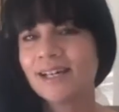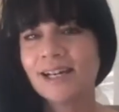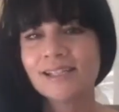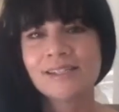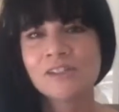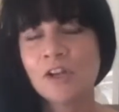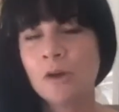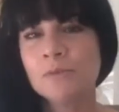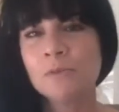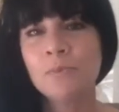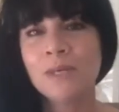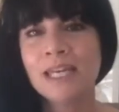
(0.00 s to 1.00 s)
I
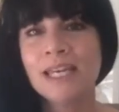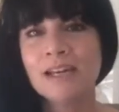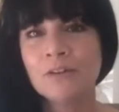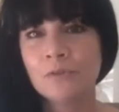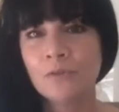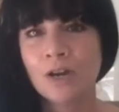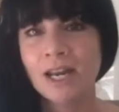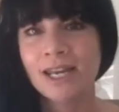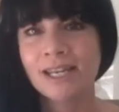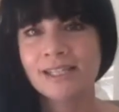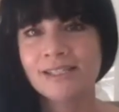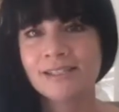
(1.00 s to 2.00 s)
stopped being
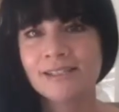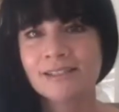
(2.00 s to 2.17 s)
afraid